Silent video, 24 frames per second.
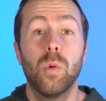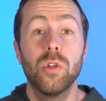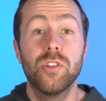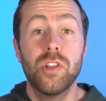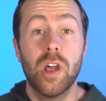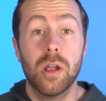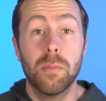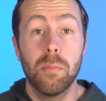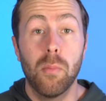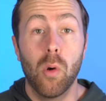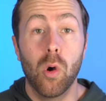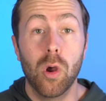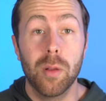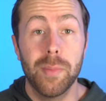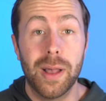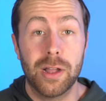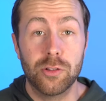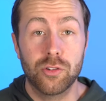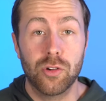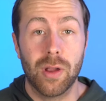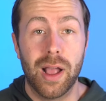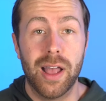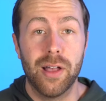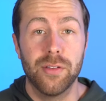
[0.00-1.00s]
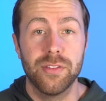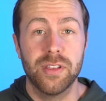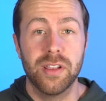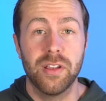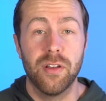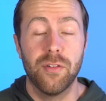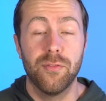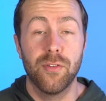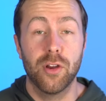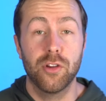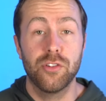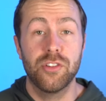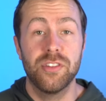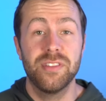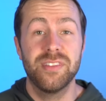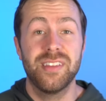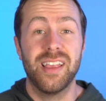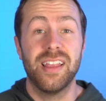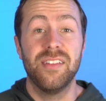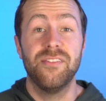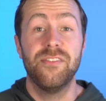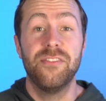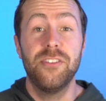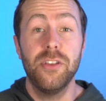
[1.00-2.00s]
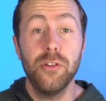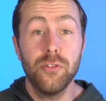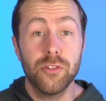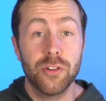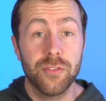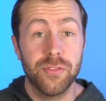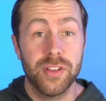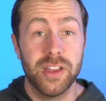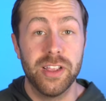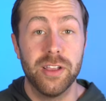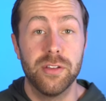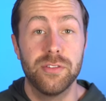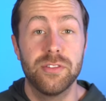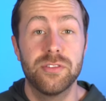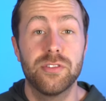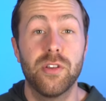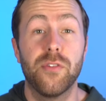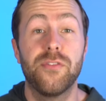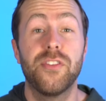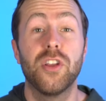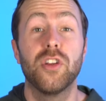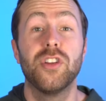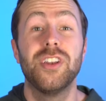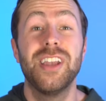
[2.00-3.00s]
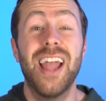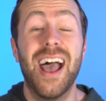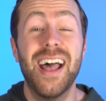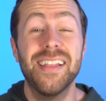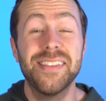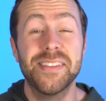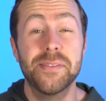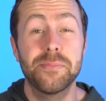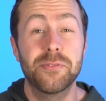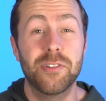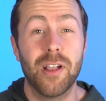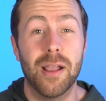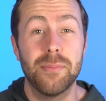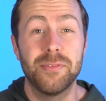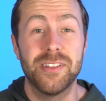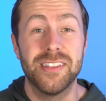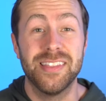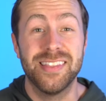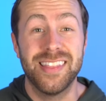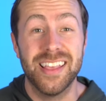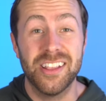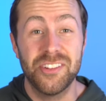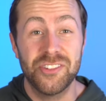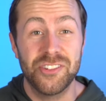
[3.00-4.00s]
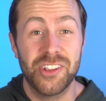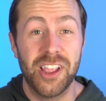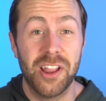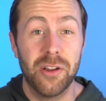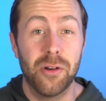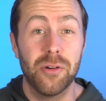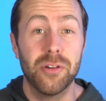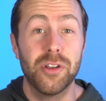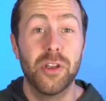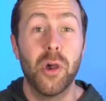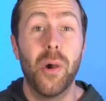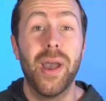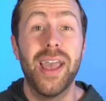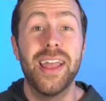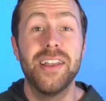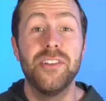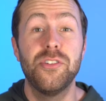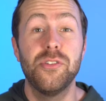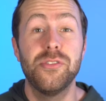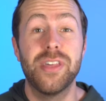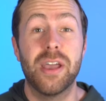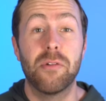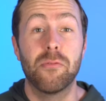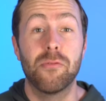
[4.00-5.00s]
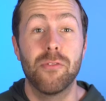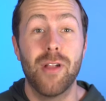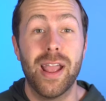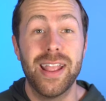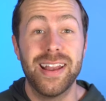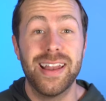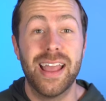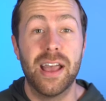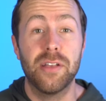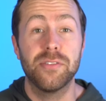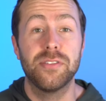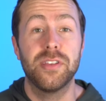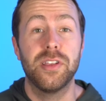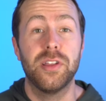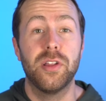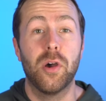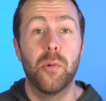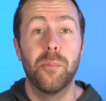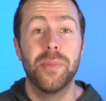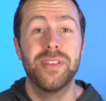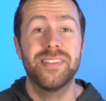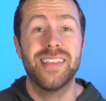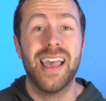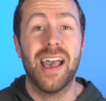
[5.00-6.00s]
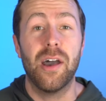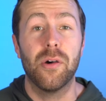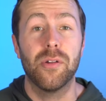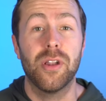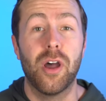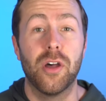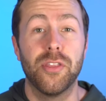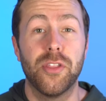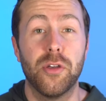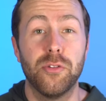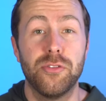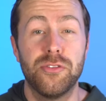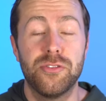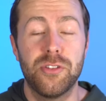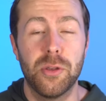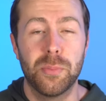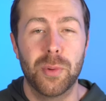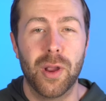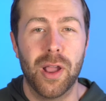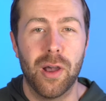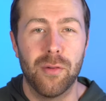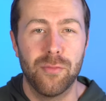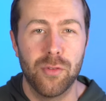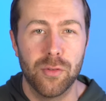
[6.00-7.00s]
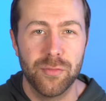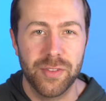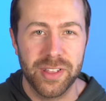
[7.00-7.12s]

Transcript: We'll talk more about trials and conversions in future videos, so if you're not subscribed to this channel, go ahead and do that right now so you don't miss out on those super helpful